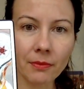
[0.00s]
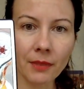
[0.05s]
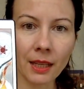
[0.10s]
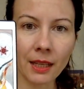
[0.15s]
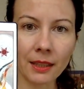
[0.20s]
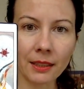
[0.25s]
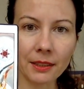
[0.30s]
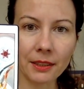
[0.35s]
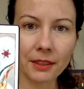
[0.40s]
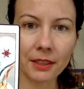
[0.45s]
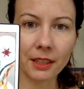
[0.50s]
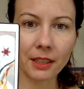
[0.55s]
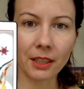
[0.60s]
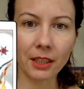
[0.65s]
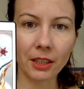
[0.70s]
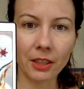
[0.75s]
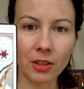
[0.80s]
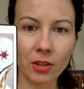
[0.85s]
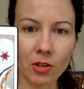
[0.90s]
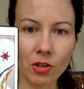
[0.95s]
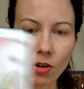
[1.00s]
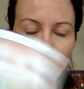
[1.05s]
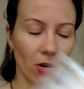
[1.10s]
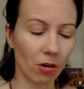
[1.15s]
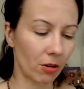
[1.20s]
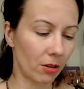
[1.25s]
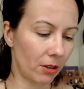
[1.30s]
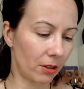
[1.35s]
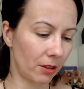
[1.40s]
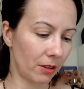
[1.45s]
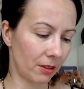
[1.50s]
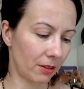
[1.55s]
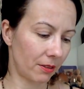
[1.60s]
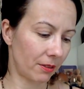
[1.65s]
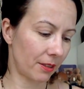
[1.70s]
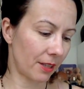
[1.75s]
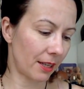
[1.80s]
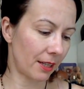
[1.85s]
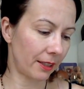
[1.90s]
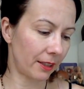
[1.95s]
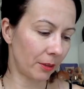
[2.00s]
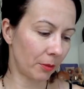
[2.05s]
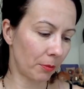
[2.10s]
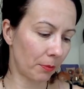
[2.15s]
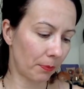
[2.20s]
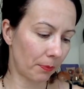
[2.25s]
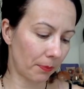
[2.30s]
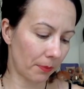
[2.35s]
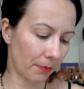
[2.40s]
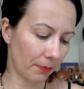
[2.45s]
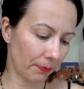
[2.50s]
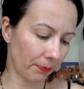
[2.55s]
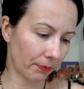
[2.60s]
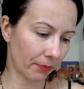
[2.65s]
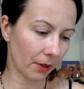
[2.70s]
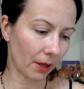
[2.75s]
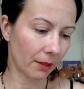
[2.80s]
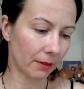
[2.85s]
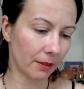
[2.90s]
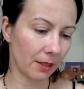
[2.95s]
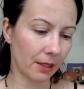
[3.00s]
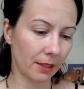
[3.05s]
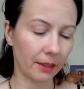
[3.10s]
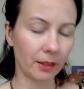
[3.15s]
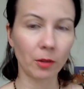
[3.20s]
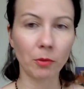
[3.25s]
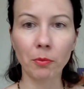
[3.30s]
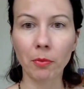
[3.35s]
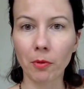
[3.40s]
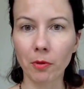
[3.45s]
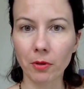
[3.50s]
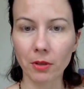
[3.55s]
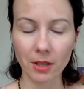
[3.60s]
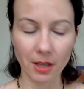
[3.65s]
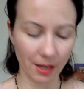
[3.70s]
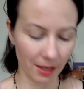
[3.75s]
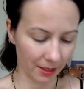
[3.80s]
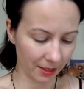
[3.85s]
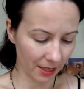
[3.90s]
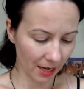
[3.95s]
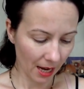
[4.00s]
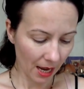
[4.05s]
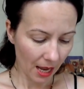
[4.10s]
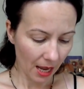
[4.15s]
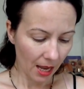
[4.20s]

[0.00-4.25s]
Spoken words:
and really enjoy the little borders.